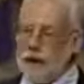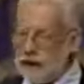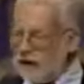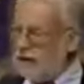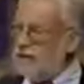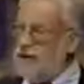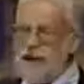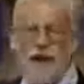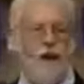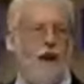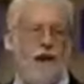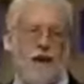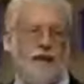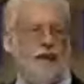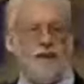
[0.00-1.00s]
once you've said
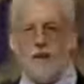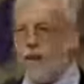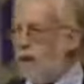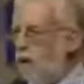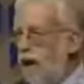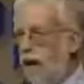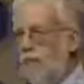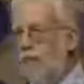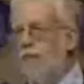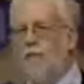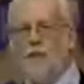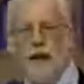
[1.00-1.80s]
all this horrible,